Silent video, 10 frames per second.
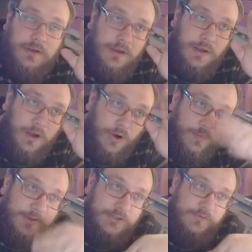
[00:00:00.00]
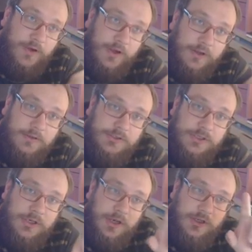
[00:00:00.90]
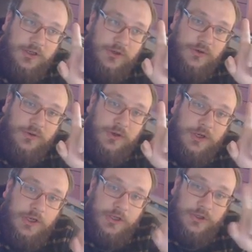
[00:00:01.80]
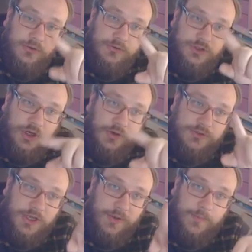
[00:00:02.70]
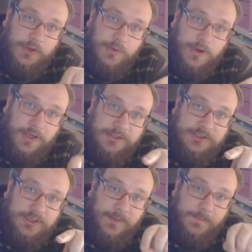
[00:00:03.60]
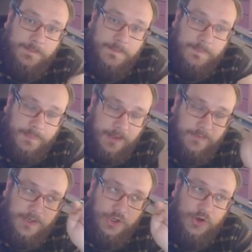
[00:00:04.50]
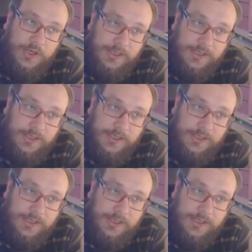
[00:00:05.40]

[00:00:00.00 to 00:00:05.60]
a whole bunch of files and like you show some and you hide some, and then you click